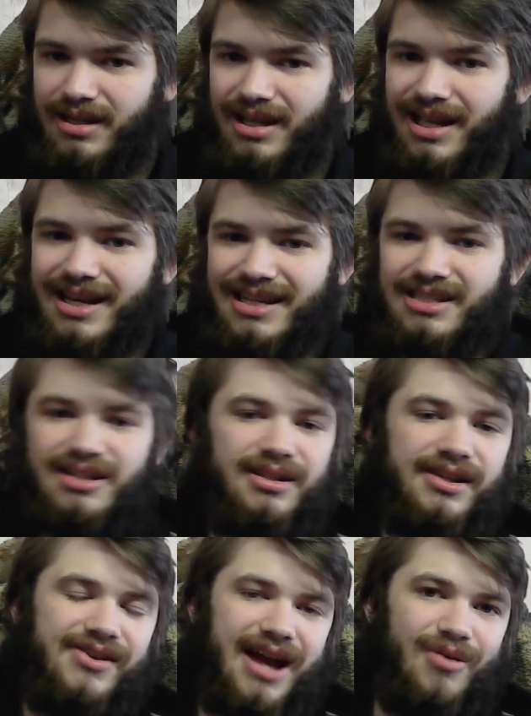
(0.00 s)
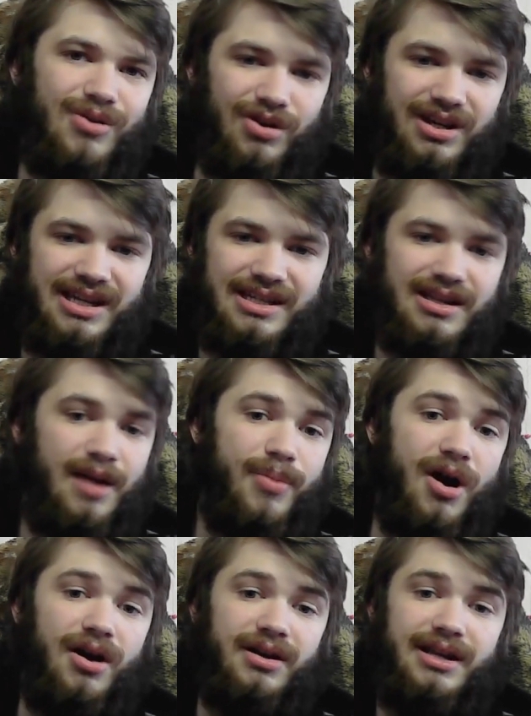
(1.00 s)
it is clear how good it is
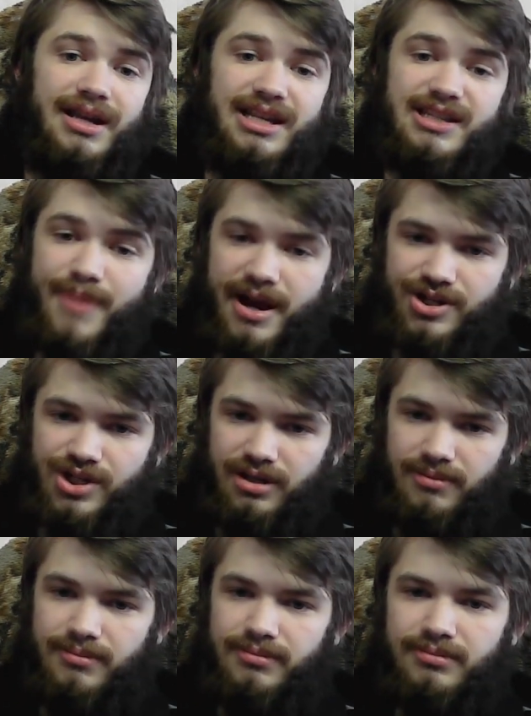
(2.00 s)
upon inspection.